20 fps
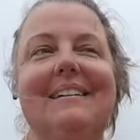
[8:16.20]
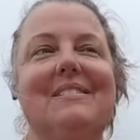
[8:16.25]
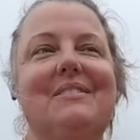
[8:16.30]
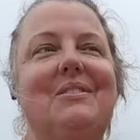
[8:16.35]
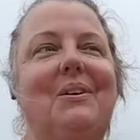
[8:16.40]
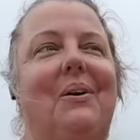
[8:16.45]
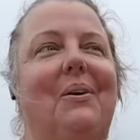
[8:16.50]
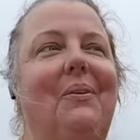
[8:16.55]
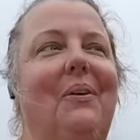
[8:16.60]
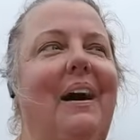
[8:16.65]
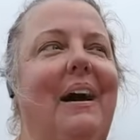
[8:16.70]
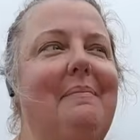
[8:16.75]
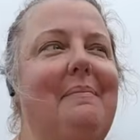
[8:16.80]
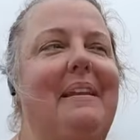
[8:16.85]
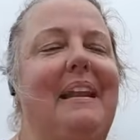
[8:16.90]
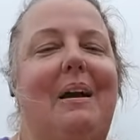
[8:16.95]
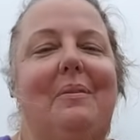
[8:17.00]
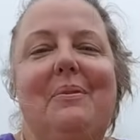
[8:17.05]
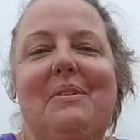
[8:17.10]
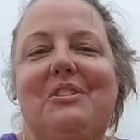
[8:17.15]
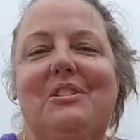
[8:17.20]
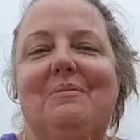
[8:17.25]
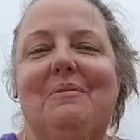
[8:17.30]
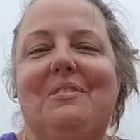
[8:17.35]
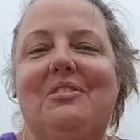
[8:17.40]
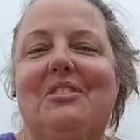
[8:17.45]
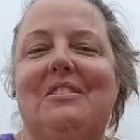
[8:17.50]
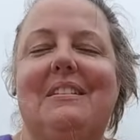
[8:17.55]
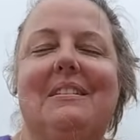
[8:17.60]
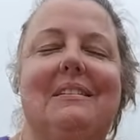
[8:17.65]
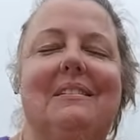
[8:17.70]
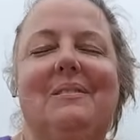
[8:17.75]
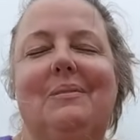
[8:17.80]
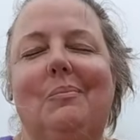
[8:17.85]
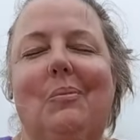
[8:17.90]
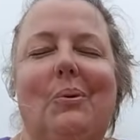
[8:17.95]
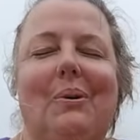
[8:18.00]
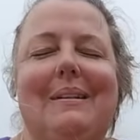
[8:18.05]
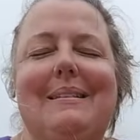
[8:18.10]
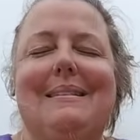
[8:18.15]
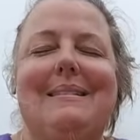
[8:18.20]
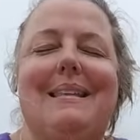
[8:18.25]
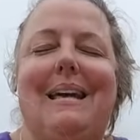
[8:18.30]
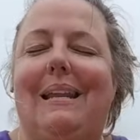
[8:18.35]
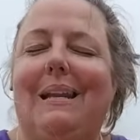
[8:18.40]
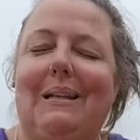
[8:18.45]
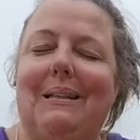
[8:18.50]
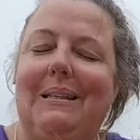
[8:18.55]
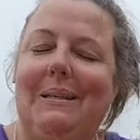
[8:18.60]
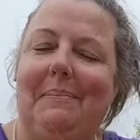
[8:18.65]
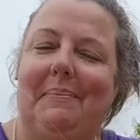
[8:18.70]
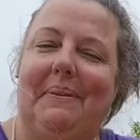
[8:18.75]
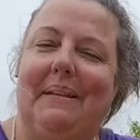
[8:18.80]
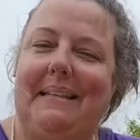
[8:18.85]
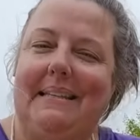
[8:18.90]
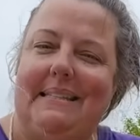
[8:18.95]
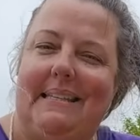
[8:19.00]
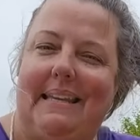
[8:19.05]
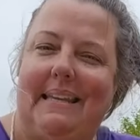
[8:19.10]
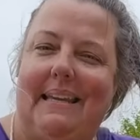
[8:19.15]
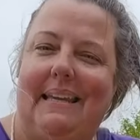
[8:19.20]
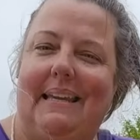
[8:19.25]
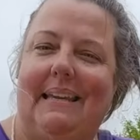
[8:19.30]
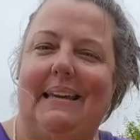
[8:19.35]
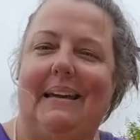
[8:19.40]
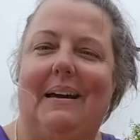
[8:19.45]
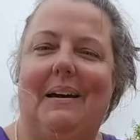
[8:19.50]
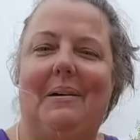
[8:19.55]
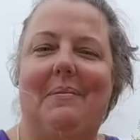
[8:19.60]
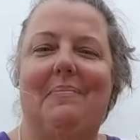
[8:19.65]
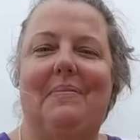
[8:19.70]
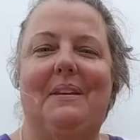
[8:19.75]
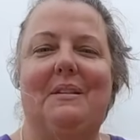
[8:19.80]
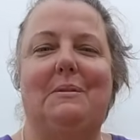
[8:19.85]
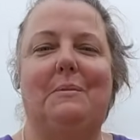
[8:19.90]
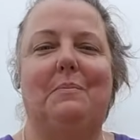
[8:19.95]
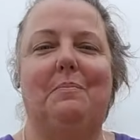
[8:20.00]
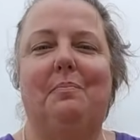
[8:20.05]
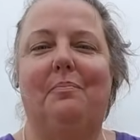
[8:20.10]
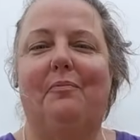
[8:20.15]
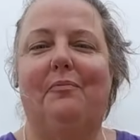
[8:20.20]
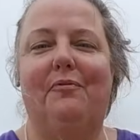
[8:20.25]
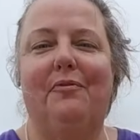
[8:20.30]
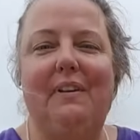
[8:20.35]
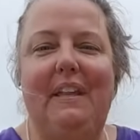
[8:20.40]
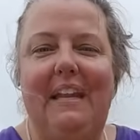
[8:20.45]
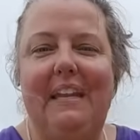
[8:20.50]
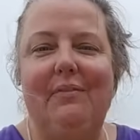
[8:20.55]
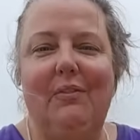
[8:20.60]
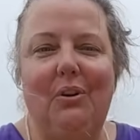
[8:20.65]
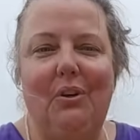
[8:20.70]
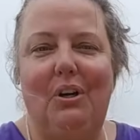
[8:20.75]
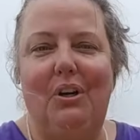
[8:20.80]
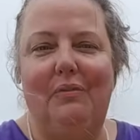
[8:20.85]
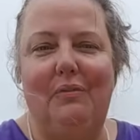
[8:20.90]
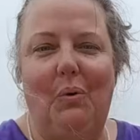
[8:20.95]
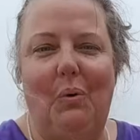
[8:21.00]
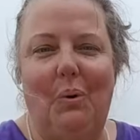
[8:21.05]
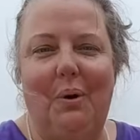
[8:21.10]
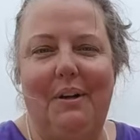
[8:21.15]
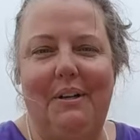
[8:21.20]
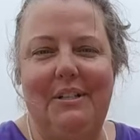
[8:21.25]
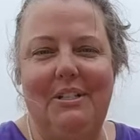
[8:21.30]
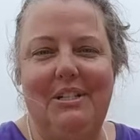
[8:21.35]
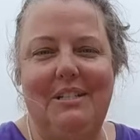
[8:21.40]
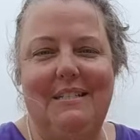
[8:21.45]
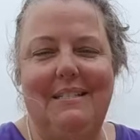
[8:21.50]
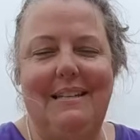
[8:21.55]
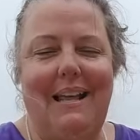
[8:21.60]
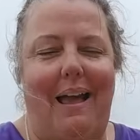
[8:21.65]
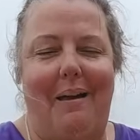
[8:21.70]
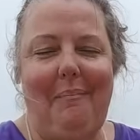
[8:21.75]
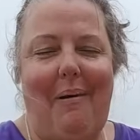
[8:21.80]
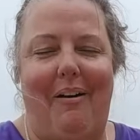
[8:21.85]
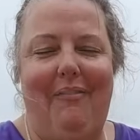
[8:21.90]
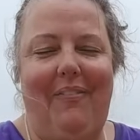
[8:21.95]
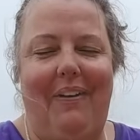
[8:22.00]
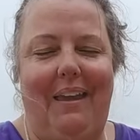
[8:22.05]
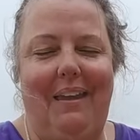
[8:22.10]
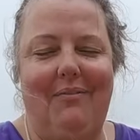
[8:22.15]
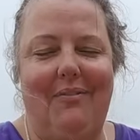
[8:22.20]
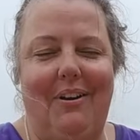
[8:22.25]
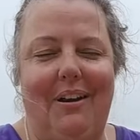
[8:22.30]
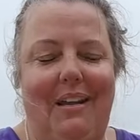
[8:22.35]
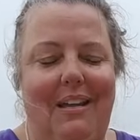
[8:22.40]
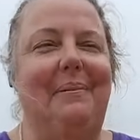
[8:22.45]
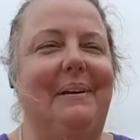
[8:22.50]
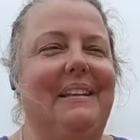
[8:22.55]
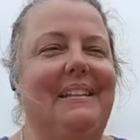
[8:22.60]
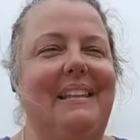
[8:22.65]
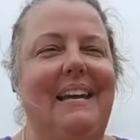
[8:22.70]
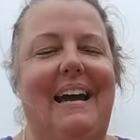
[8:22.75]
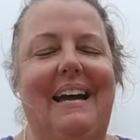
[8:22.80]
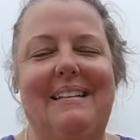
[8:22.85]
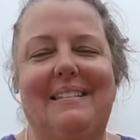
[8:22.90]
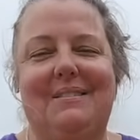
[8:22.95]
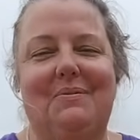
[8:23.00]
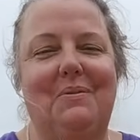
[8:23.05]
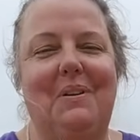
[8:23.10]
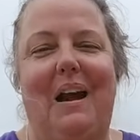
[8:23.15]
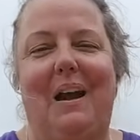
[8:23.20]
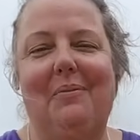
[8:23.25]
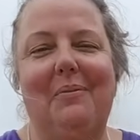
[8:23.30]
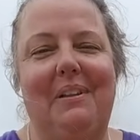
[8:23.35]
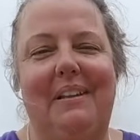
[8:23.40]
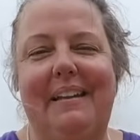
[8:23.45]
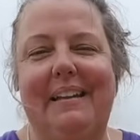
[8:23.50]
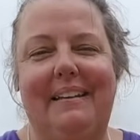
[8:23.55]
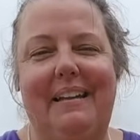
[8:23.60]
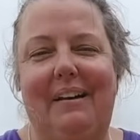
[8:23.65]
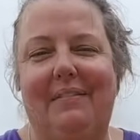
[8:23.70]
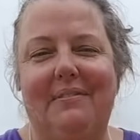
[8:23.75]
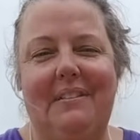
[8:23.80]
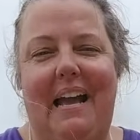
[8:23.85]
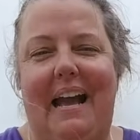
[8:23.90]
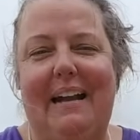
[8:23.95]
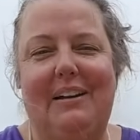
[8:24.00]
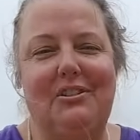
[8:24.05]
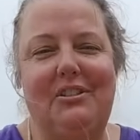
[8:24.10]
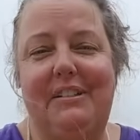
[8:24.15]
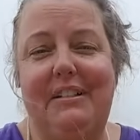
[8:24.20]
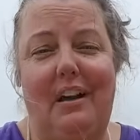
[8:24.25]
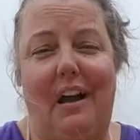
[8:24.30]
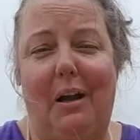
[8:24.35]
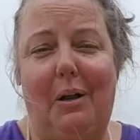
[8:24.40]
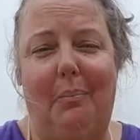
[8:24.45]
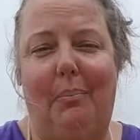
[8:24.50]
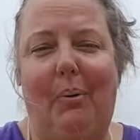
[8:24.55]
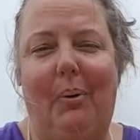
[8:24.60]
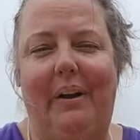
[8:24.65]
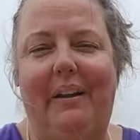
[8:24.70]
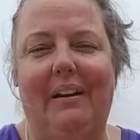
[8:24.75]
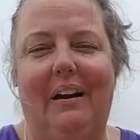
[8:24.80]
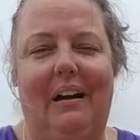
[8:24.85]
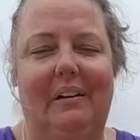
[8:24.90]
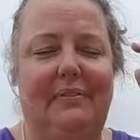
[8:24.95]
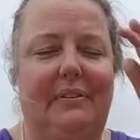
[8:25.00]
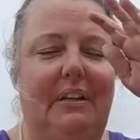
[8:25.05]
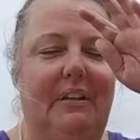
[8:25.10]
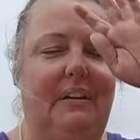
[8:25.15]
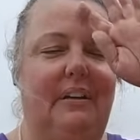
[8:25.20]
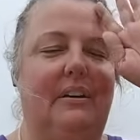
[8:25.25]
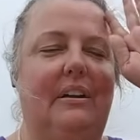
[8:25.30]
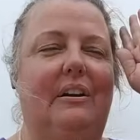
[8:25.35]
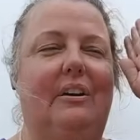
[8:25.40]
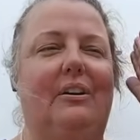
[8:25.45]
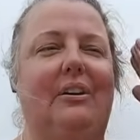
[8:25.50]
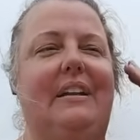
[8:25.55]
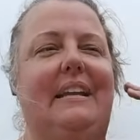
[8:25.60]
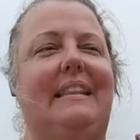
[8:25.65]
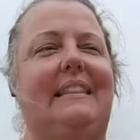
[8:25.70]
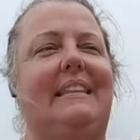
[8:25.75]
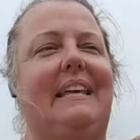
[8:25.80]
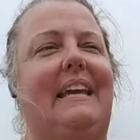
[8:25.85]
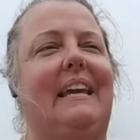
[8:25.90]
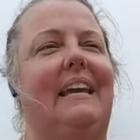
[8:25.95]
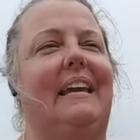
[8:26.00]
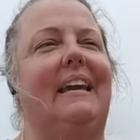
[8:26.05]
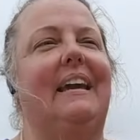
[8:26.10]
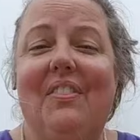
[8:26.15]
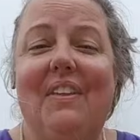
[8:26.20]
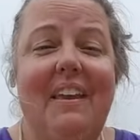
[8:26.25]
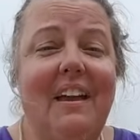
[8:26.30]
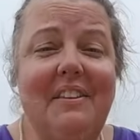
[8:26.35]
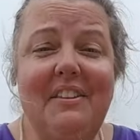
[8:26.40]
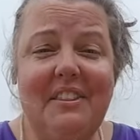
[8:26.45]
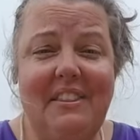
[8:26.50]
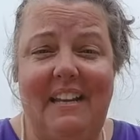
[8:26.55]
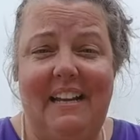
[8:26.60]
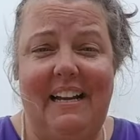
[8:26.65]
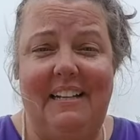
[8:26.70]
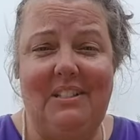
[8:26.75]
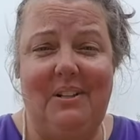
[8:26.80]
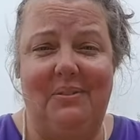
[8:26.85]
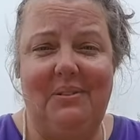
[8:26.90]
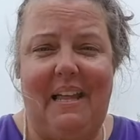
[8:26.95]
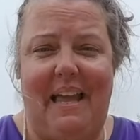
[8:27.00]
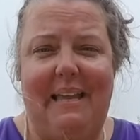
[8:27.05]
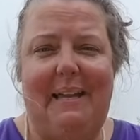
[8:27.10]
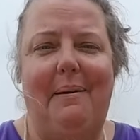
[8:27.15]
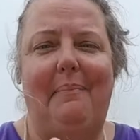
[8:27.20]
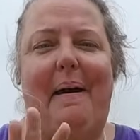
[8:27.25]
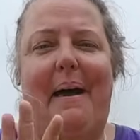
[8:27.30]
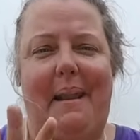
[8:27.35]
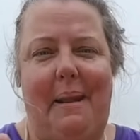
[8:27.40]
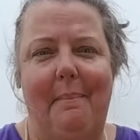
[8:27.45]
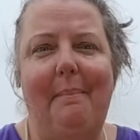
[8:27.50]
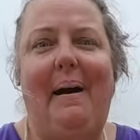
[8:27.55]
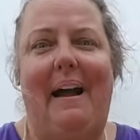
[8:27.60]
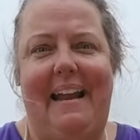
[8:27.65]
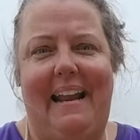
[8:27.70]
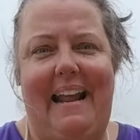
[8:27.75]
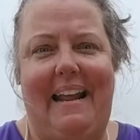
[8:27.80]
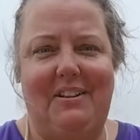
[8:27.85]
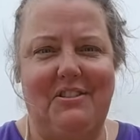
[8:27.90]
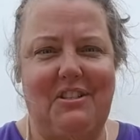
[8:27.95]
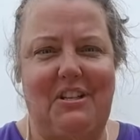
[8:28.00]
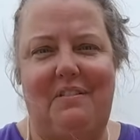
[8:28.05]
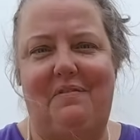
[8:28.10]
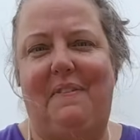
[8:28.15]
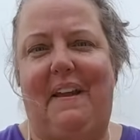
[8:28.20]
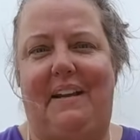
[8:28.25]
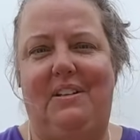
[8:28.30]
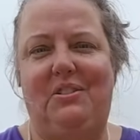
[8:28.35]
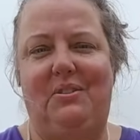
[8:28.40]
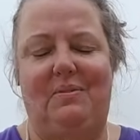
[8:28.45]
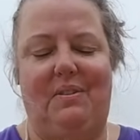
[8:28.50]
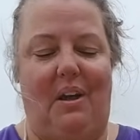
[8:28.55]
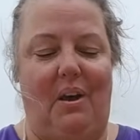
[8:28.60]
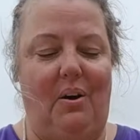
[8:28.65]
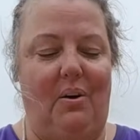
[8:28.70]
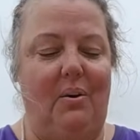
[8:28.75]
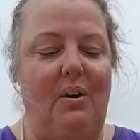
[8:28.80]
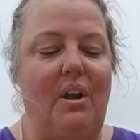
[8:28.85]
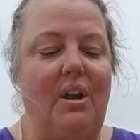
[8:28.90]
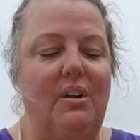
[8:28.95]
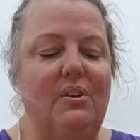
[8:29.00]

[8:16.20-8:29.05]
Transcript: So, I mean, I wish it was just a little more aesthetically pleasing. Um, this flavor of orange is not my favorite, but that's not really enough to actually knock a point off it or, or, anything. The other thing I don't like about it might actually affect you though.